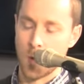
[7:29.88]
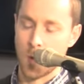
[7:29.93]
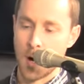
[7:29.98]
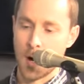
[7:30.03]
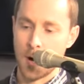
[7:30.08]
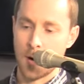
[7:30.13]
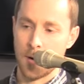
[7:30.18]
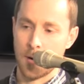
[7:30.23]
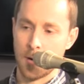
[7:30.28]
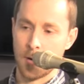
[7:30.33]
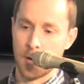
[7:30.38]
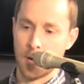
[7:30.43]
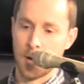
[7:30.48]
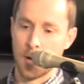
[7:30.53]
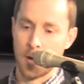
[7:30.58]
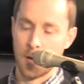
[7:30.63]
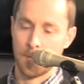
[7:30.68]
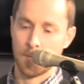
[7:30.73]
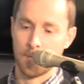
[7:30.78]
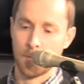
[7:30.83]
where
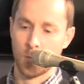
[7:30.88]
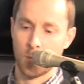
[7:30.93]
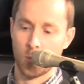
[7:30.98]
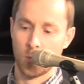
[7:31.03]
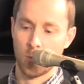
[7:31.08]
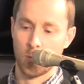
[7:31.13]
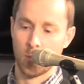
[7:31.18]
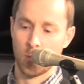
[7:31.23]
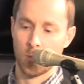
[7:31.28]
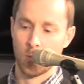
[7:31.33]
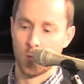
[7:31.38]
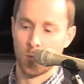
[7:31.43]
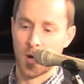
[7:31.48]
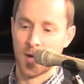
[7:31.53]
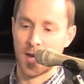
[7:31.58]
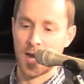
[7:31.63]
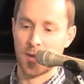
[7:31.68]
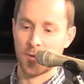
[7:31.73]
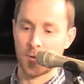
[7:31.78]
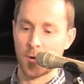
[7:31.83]
um,
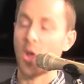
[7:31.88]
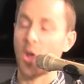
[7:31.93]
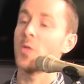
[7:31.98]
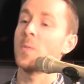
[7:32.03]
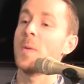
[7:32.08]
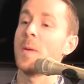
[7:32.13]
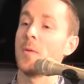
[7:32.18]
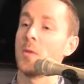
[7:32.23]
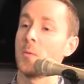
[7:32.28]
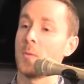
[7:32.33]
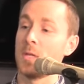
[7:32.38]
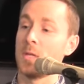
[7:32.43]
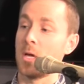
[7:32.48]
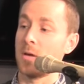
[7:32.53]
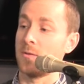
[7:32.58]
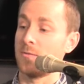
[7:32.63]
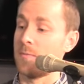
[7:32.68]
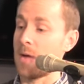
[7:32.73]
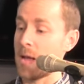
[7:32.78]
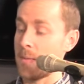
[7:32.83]
I gathered all the people that we
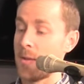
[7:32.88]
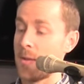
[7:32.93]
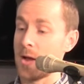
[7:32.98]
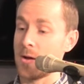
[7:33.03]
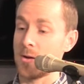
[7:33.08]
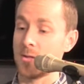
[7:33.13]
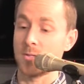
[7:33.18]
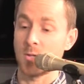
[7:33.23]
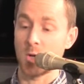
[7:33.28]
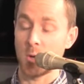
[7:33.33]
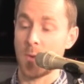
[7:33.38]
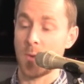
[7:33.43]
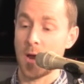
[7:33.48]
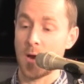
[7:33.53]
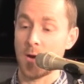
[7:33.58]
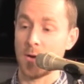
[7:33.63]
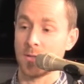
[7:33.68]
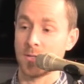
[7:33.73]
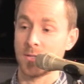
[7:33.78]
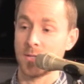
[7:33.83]
love, my parents, her
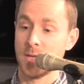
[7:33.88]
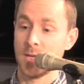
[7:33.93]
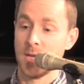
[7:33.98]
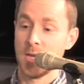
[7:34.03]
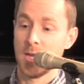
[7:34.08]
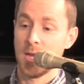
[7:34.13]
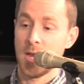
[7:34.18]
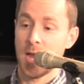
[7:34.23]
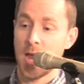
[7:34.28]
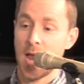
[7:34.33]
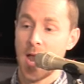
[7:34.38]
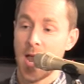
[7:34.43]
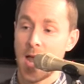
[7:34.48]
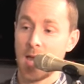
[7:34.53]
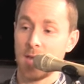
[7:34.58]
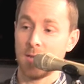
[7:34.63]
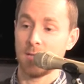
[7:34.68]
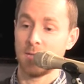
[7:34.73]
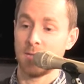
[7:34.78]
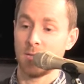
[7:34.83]
parents,
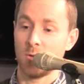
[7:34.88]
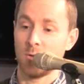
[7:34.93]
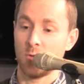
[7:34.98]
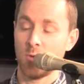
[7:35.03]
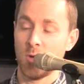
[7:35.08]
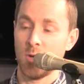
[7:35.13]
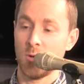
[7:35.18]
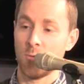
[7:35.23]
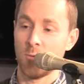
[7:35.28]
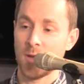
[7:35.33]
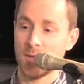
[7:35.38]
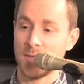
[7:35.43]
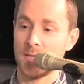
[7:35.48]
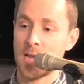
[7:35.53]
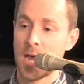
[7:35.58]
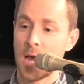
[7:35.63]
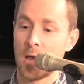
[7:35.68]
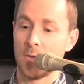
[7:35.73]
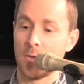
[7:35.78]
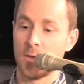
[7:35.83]
and we rented
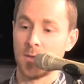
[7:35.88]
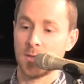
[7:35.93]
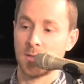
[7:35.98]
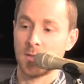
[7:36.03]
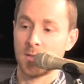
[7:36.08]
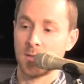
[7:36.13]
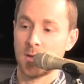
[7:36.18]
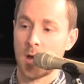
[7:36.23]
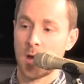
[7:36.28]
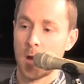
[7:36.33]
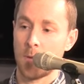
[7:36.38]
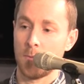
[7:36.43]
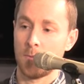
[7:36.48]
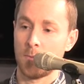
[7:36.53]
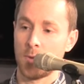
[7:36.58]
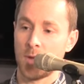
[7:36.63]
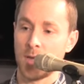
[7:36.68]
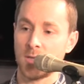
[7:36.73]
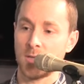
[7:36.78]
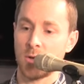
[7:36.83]
out this um,
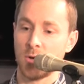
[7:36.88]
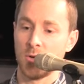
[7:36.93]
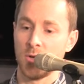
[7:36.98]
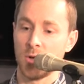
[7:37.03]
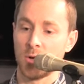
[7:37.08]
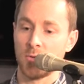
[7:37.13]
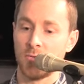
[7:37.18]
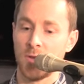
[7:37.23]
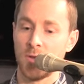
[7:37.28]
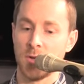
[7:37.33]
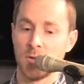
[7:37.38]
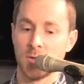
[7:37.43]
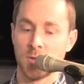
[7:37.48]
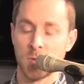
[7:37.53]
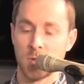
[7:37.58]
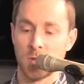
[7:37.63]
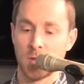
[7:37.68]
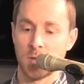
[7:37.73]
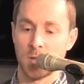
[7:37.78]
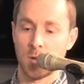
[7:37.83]
place called New York Vintners,
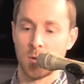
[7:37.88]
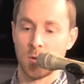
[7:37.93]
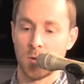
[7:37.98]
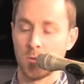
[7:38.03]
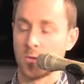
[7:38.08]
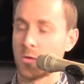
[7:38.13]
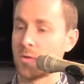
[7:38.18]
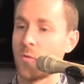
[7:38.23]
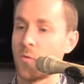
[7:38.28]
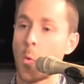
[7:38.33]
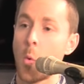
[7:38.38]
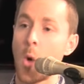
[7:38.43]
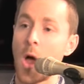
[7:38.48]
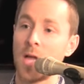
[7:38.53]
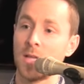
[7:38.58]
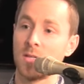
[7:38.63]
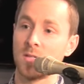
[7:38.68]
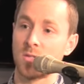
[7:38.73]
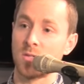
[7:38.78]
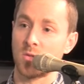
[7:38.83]
which is a sort of a
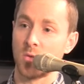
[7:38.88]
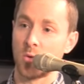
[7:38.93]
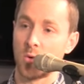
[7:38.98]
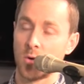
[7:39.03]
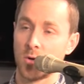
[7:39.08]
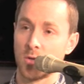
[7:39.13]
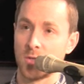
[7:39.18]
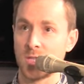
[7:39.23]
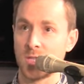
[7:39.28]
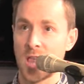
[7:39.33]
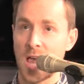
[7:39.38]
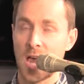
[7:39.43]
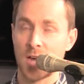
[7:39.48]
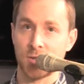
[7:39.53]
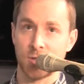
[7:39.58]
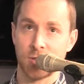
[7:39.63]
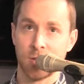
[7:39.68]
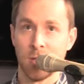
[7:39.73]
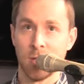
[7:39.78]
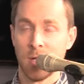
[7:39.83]
wine store
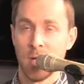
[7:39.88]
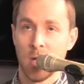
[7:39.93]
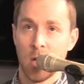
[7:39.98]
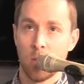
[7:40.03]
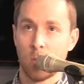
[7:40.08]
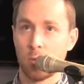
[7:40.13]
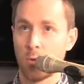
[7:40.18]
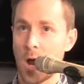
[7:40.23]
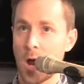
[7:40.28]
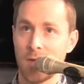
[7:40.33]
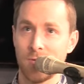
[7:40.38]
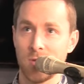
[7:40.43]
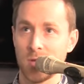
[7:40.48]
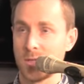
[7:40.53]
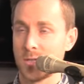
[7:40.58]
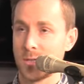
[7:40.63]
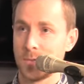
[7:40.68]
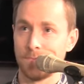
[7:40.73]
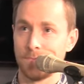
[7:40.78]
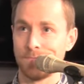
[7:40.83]
slash...
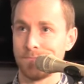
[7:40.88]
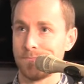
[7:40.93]
private